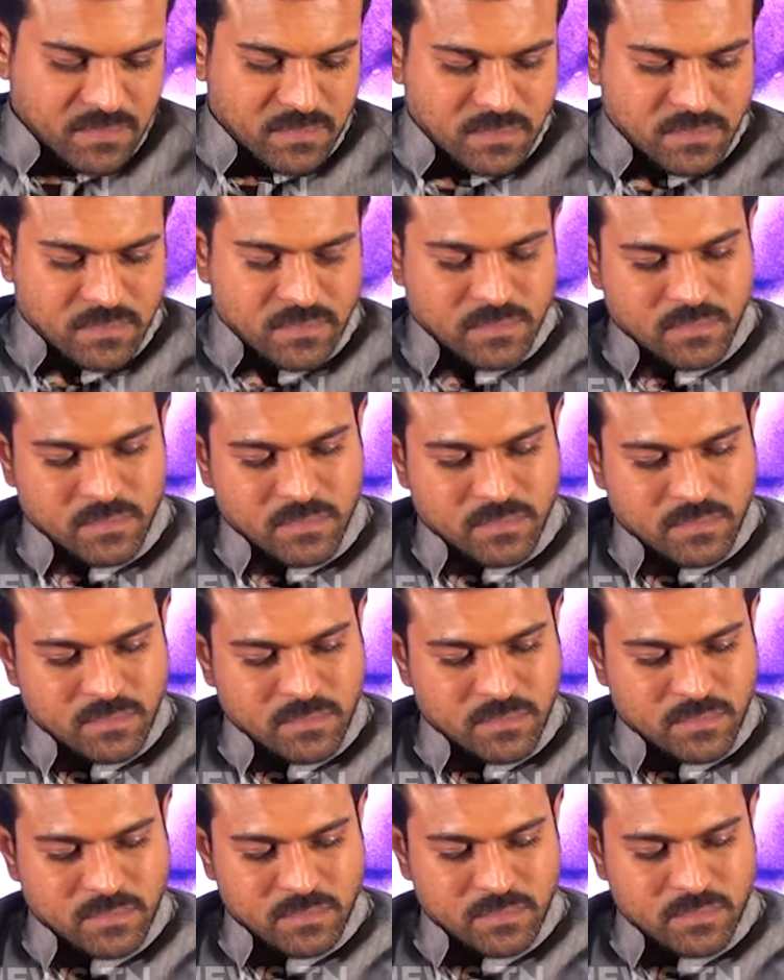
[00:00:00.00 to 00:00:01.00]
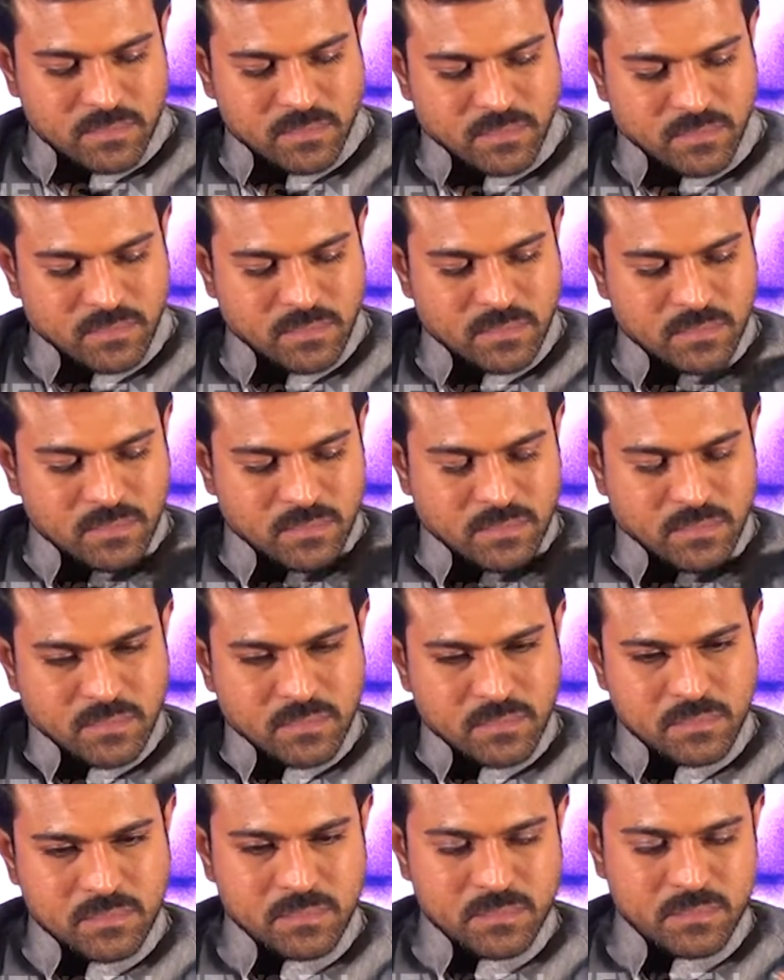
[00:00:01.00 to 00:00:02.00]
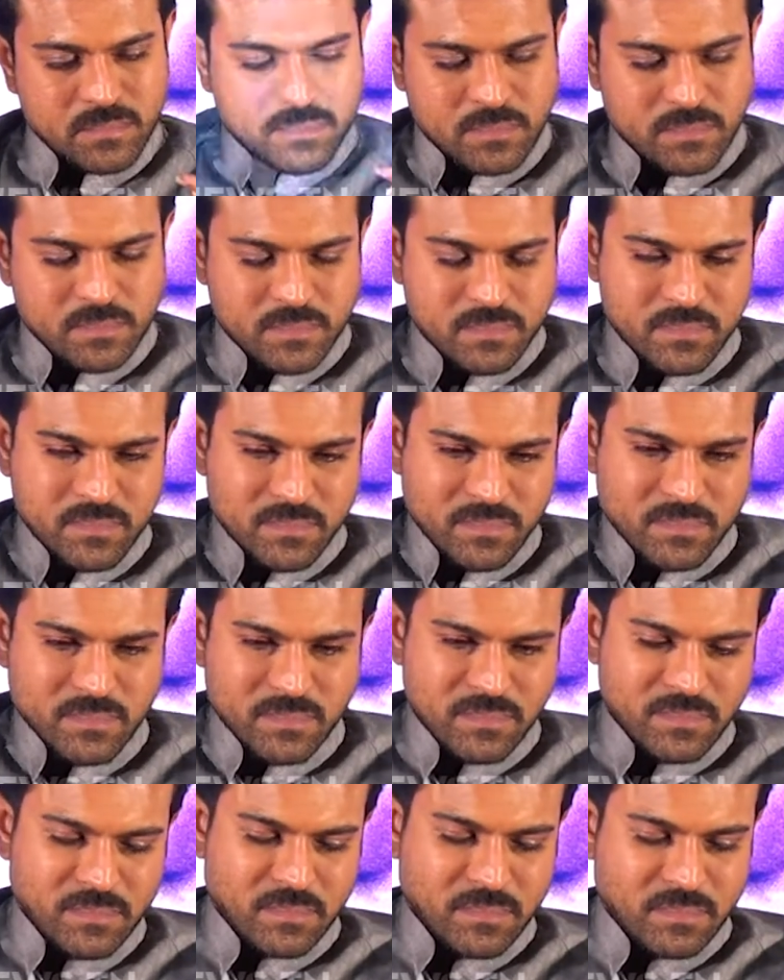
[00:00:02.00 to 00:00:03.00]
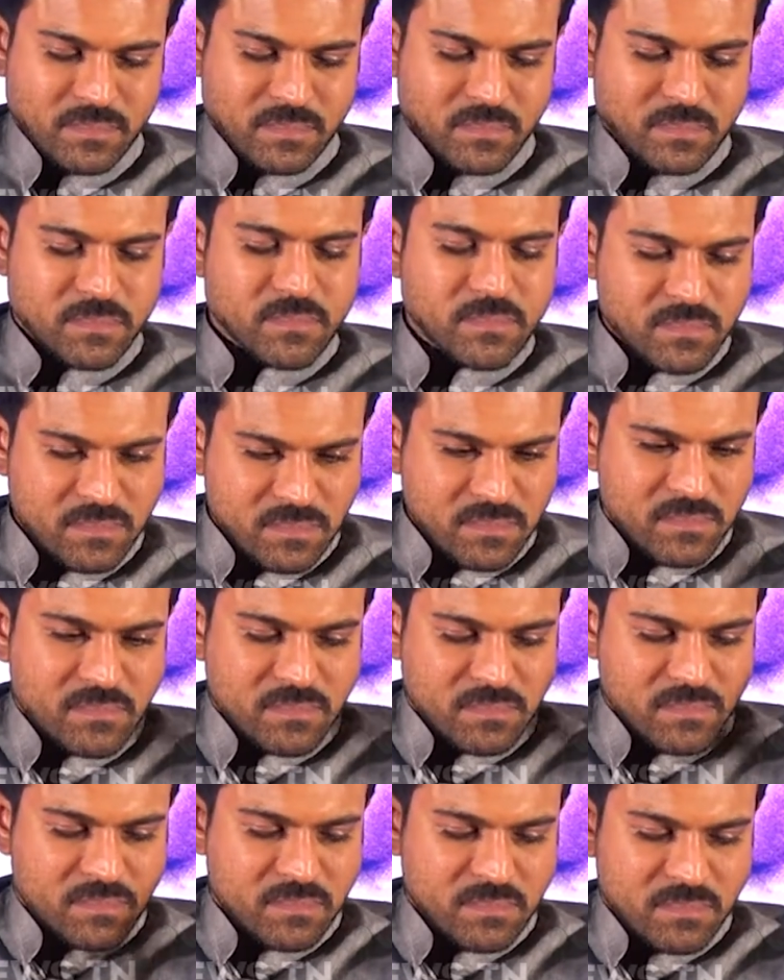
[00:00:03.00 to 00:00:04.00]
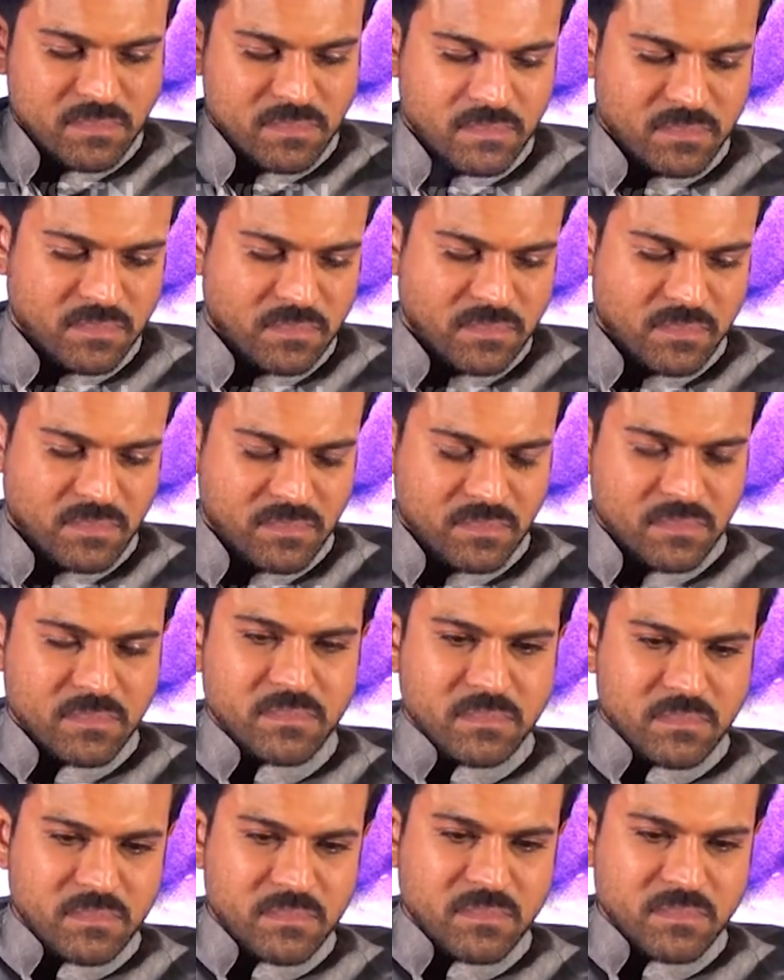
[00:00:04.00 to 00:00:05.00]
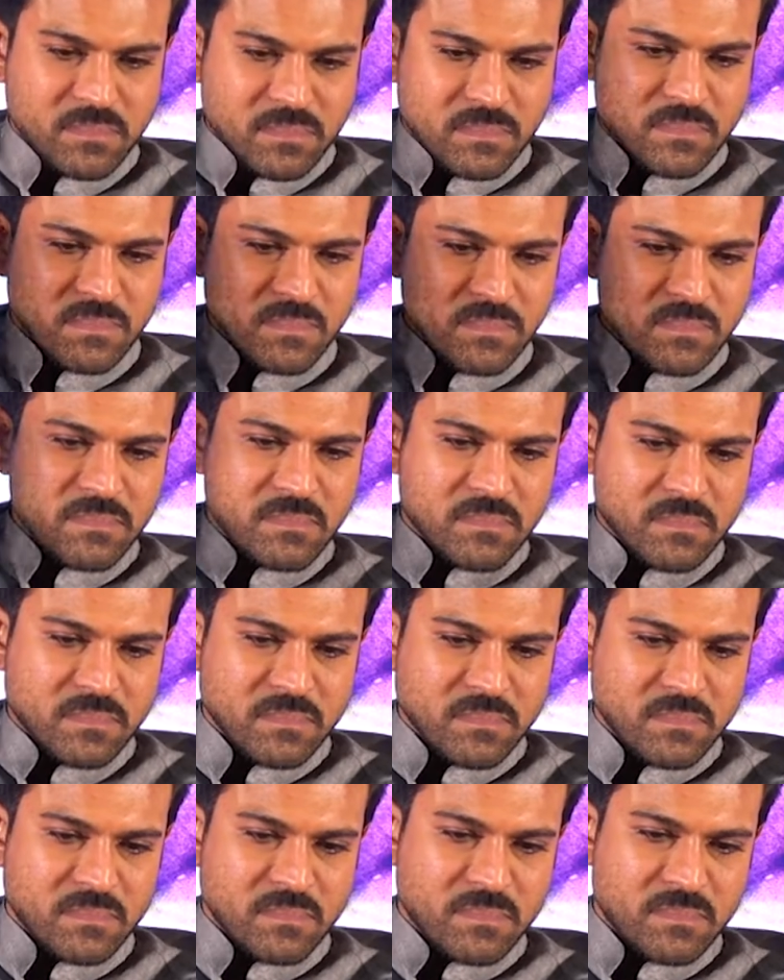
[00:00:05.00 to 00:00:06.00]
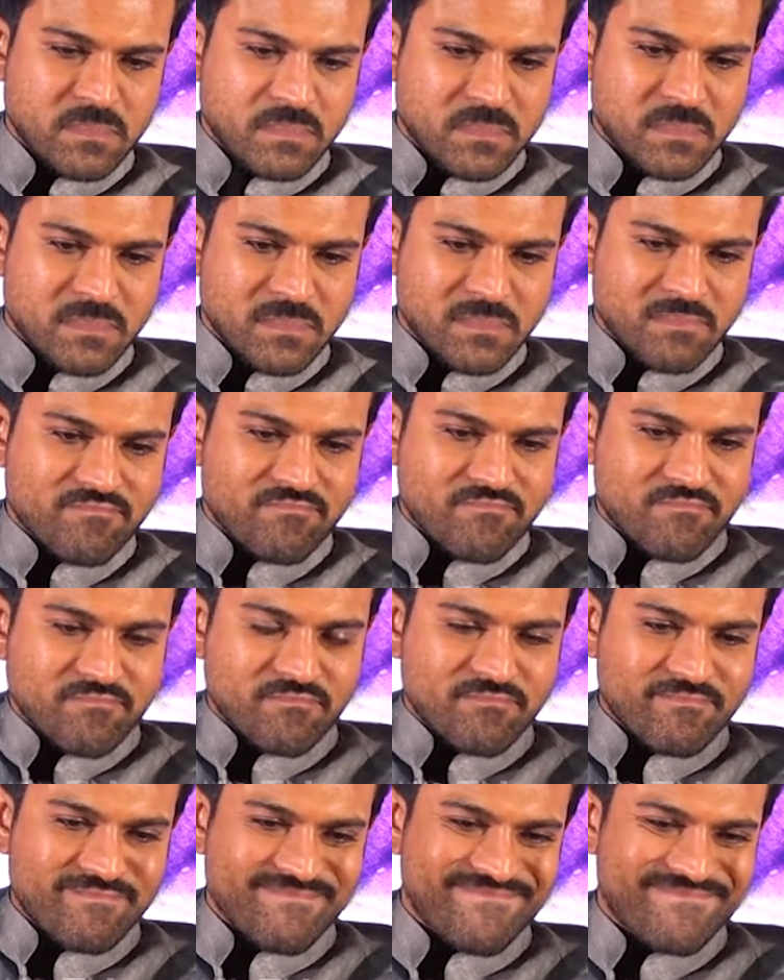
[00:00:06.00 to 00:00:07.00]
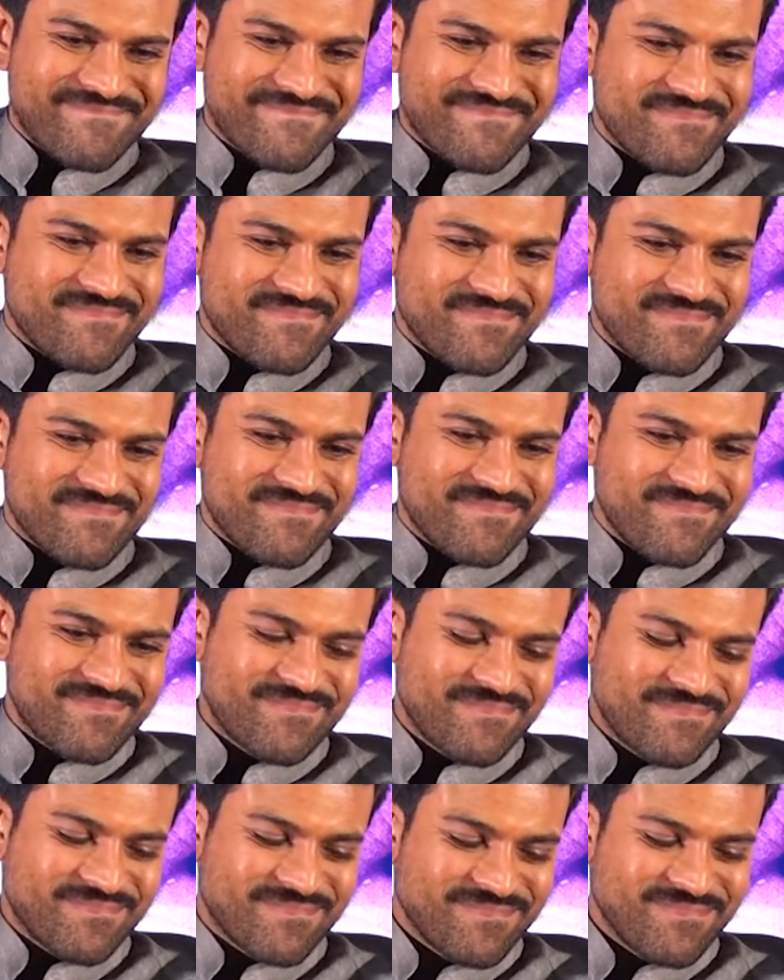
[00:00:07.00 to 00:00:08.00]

[no speech]